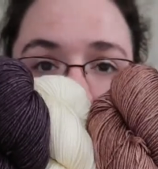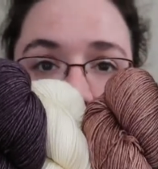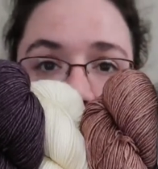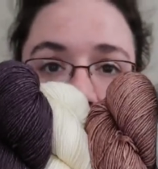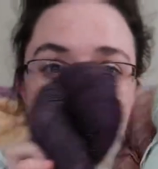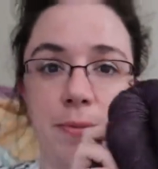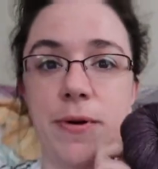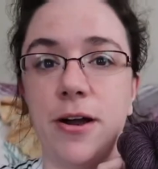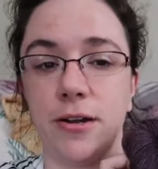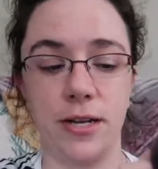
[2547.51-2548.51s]
the colorway
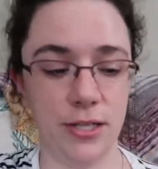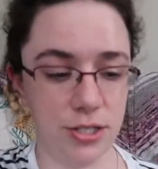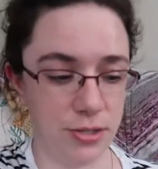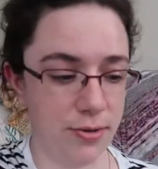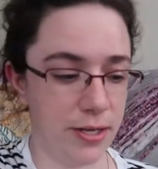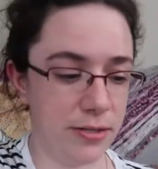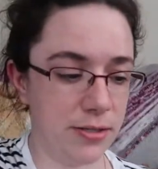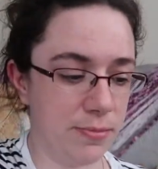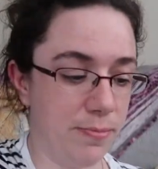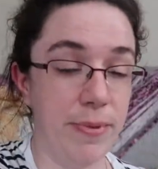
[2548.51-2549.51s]
apart into
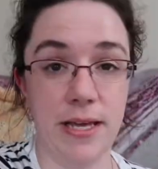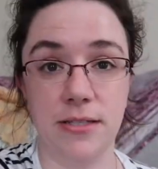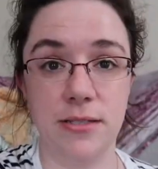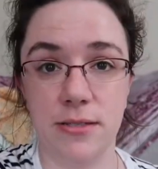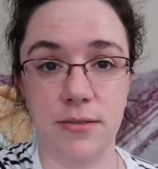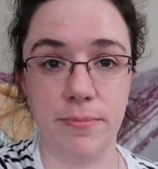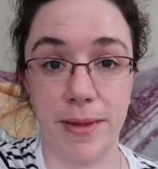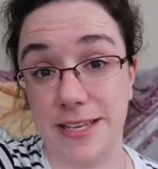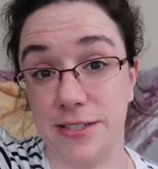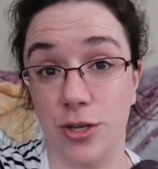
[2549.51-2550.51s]
its base
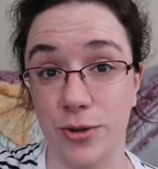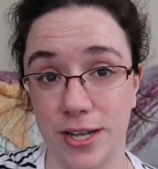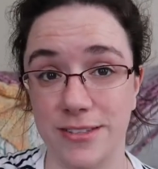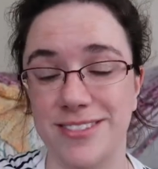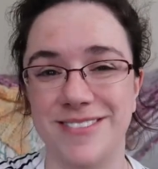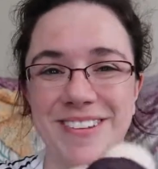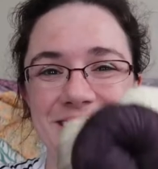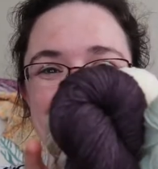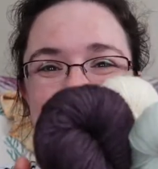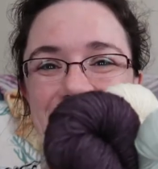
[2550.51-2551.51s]
units,
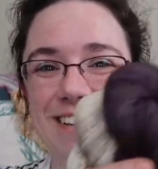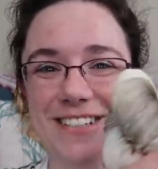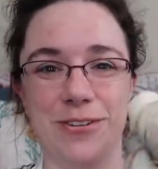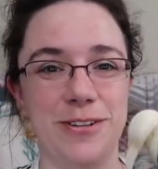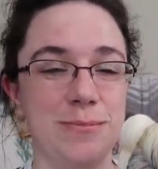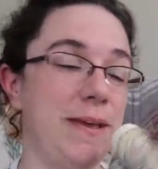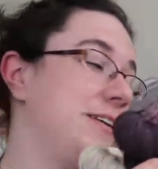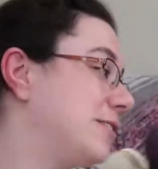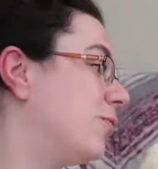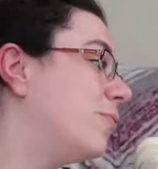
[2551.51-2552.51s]
so to
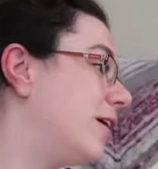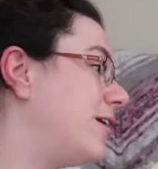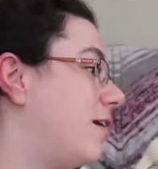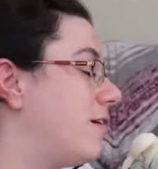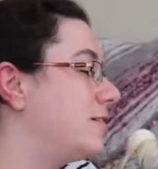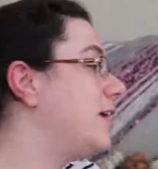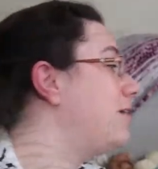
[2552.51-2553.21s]
speak. So one on